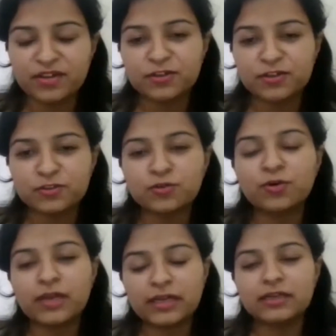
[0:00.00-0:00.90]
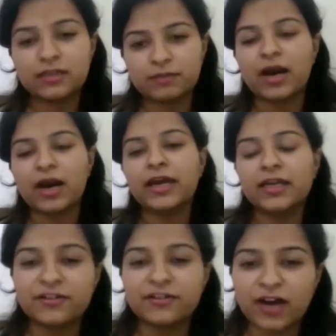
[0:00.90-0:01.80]
So my
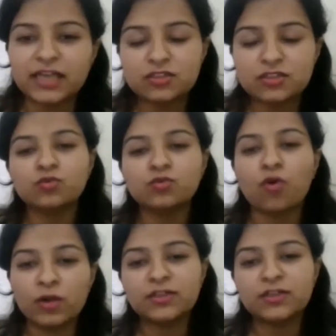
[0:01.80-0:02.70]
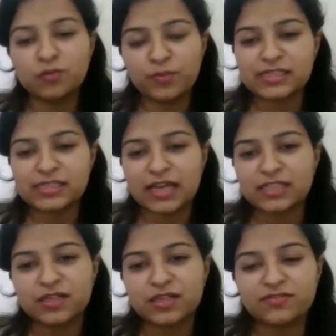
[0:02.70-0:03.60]
advice to all the UPSC
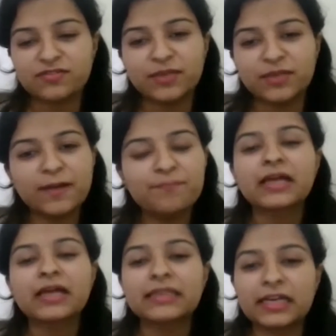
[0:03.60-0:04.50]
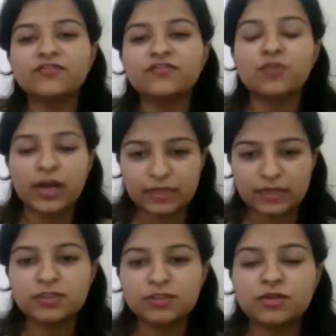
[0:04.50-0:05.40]
aspirants will be that if you are
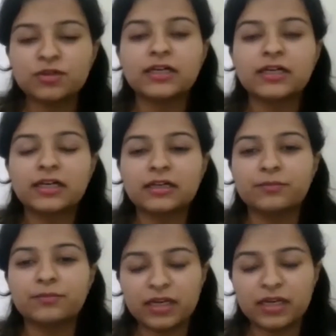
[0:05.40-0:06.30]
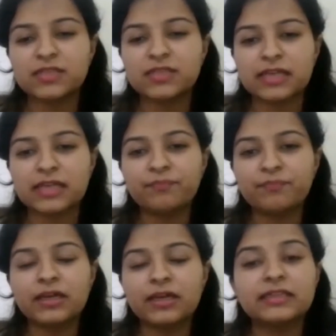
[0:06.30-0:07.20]
able to clear a prelims exam,
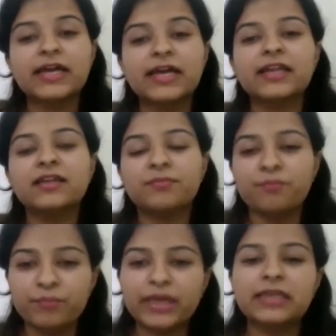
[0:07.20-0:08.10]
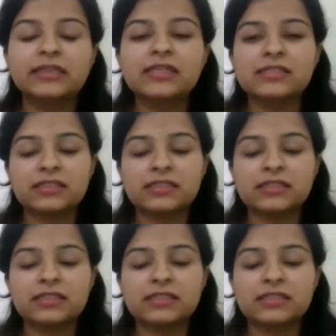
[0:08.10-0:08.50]
then make this